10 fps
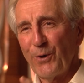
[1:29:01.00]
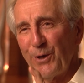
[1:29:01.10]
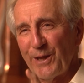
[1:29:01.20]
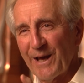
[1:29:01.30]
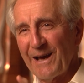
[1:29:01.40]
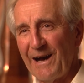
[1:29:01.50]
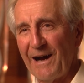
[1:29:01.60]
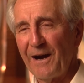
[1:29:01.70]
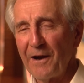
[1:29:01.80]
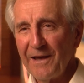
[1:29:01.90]
you the
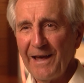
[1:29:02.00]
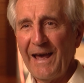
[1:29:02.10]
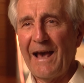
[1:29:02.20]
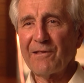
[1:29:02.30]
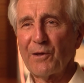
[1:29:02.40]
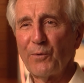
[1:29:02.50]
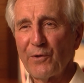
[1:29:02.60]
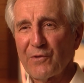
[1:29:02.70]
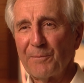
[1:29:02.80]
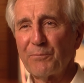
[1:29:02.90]
car as it
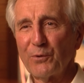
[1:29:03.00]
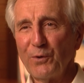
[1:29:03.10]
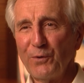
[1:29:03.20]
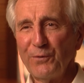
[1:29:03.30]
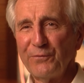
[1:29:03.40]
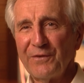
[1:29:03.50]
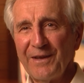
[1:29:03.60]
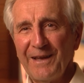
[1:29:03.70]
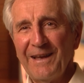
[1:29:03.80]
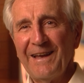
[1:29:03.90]
was approved
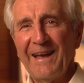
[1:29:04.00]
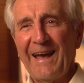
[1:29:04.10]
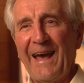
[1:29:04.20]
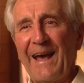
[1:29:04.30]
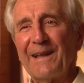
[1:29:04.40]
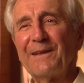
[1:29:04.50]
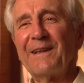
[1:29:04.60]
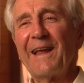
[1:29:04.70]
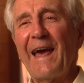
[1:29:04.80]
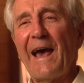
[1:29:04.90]

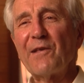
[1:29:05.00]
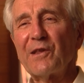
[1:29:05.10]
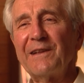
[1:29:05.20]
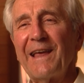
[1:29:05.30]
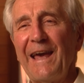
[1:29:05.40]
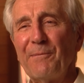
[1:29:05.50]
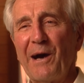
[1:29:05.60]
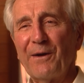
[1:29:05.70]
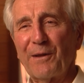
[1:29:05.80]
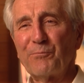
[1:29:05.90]
and as it came
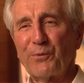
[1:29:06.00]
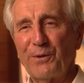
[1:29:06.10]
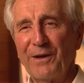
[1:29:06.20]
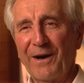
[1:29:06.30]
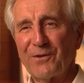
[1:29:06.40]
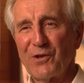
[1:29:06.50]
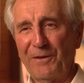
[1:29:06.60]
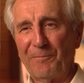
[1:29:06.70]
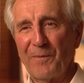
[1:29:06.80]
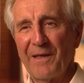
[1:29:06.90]
out in
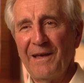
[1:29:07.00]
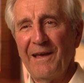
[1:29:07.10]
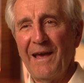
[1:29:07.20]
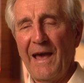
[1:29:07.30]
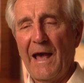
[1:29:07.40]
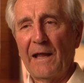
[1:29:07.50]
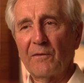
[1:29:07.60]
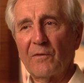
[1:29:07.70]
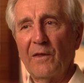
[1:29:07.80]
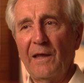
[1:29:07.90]
production.
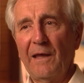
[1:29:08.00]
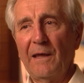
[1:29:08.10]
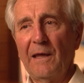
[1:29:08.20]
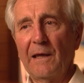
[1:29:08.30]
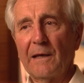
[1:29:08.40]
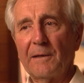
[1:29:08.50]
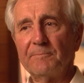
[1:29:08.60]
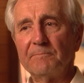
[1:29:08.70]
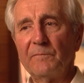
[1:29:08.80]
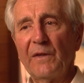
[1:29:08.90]
And the
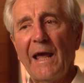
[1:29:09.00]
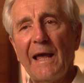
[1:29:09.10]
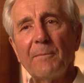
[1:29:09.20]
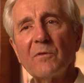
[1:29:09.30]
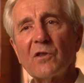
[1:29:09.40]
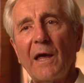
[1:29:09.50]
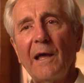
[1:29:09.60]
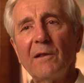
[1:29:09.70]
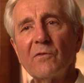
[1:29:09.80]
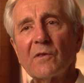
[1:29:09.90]
name
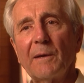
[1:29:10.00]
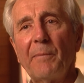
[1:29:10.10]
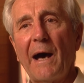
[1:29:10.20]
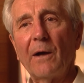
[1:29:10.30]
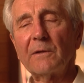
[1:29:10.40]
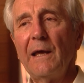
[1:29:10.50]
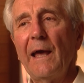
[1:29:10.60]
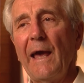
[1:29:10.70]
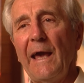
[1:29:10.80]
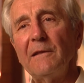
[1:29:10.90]
changed about
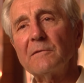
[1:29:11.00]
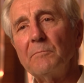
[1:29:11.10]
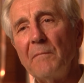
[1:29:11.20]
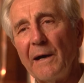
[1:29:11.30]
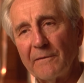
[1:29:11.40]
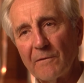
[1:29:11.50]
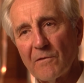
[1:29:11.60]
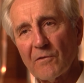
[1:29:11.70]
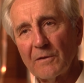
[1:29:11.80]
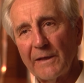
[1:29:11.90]
8
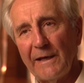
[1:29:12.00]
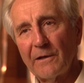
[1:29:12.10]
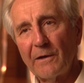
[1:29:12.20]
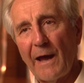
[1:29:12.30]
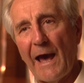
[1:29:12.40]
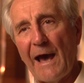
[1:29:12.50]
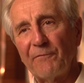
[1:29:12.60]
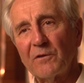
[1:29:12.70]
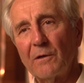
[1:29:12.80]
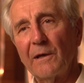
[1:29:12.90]
months later,
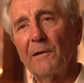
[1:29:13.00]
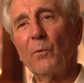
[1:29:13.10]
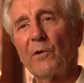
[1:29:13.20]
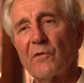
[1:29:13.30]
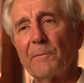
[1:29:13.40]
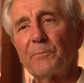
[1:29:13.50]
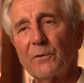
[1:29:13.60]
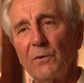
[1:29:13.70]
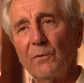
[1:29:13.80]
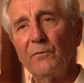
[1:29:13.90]
after it was
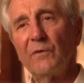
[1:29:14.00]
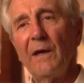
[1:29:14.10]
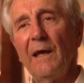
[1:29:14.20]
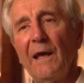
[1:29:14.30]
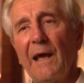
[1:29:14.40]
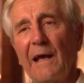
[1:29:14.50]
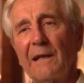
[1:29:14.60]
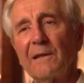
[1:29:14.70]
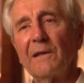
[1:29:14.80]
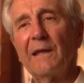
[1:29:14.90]
approved
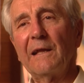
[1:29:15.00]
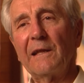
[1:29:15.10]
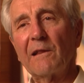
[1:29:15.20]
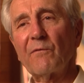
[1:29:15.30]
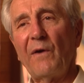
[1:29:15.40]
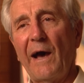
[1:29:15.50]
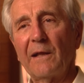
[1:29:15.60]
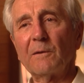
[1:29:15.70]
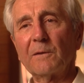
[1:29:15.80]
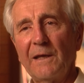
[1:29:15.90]
and in its
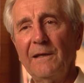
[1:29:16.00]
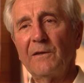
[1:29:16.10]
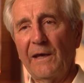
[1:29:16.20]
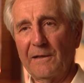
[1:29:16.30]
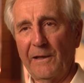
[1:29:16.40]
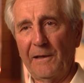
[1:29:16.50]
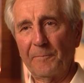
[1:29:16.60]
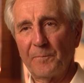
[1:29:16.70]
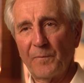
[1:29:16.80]
final detailing.